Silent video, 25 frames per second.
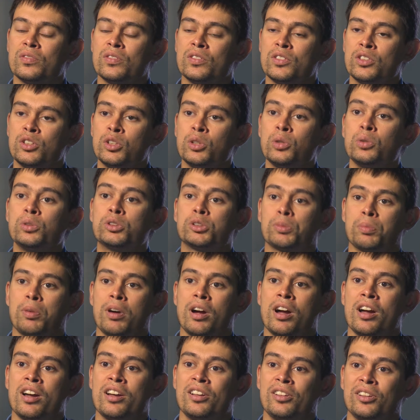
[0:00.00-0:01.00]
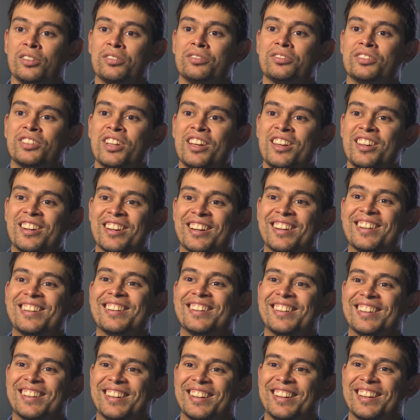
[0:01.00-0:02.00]
huge pile of data,
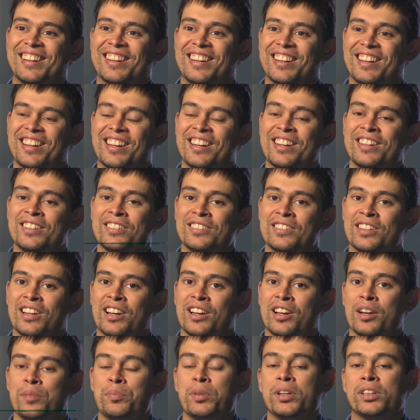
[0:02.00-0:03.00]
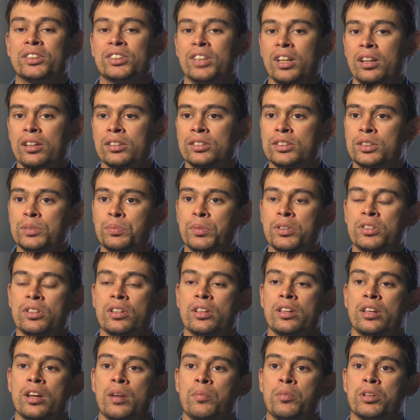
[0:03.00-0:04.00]
and a big challenge is
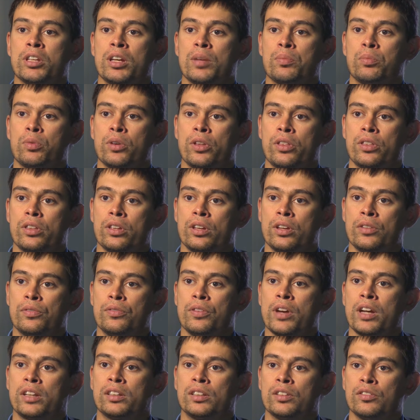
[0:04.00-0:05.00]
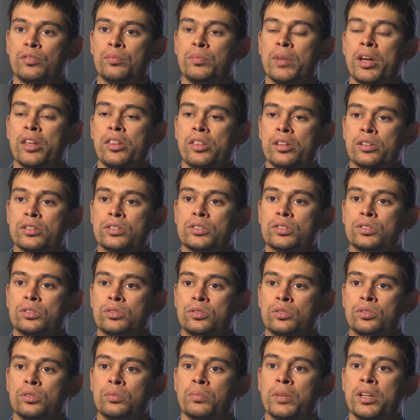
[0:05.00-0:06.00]
basically coming up with effective methods
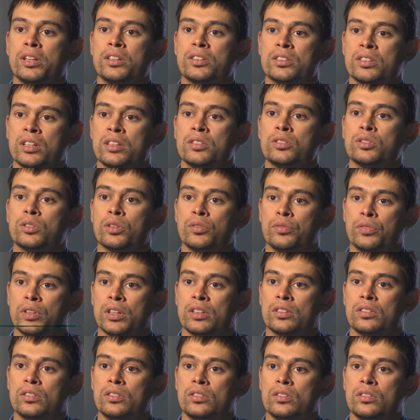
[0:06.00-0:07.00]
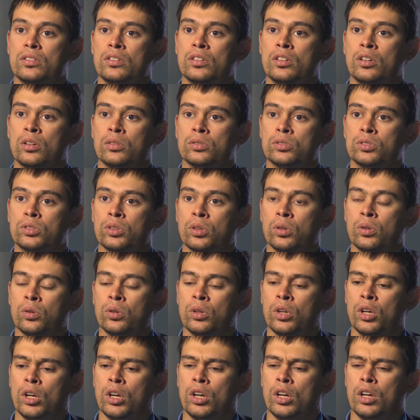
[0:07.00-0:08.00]
to make sense of it.
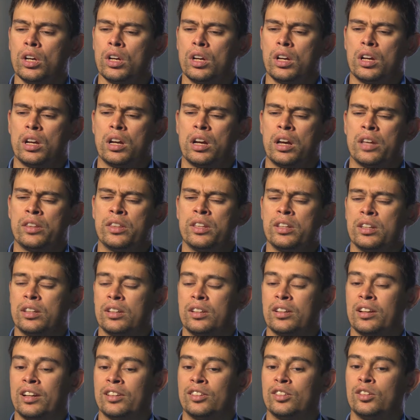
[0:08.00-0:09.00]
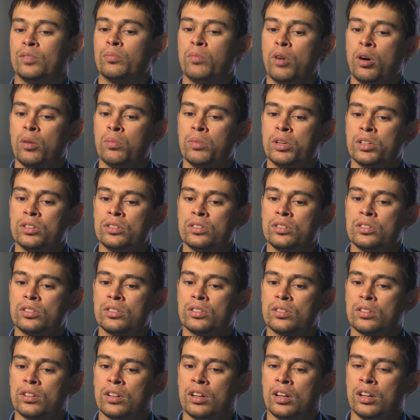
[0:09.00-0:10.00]
So I think at the
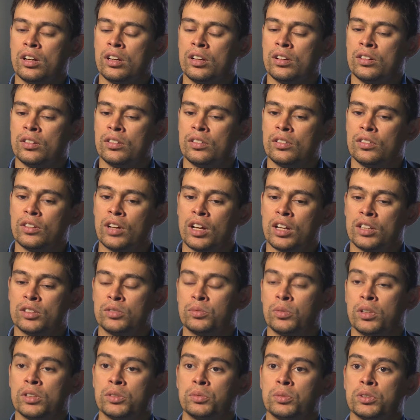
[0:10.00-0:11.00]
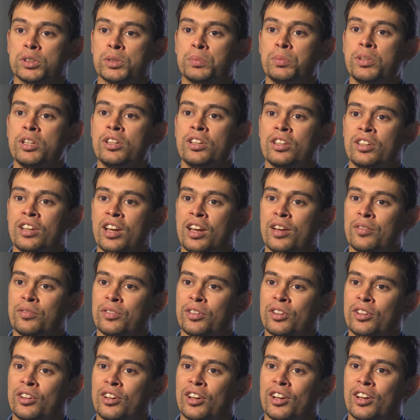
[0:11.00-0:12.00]
moment, as we're speaking, I have
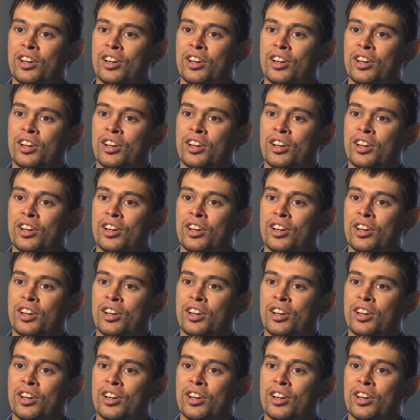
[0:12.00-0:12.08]
a